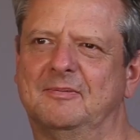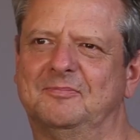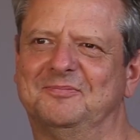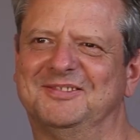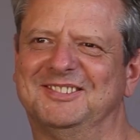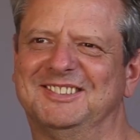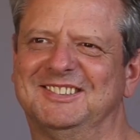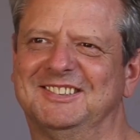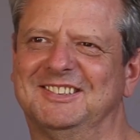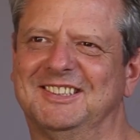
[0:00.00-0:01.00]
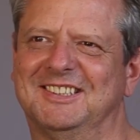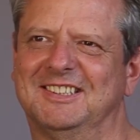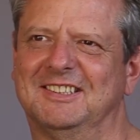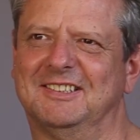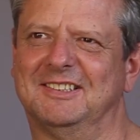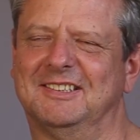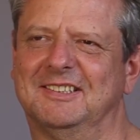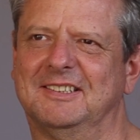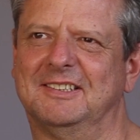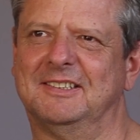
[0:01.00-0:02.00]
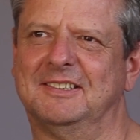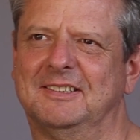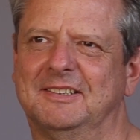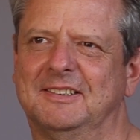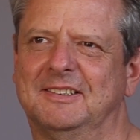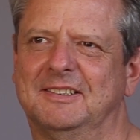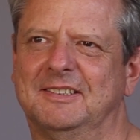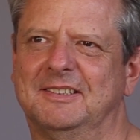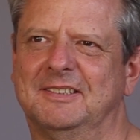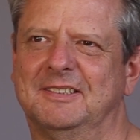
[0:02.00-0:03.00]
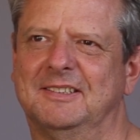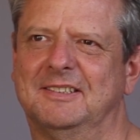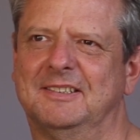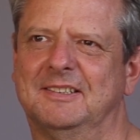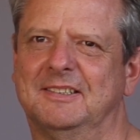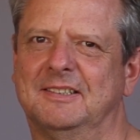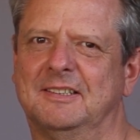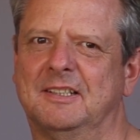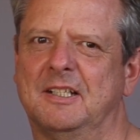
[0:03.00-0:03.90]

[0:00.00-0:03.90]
Your photographs are incredible. When did you first get into wildlife photography?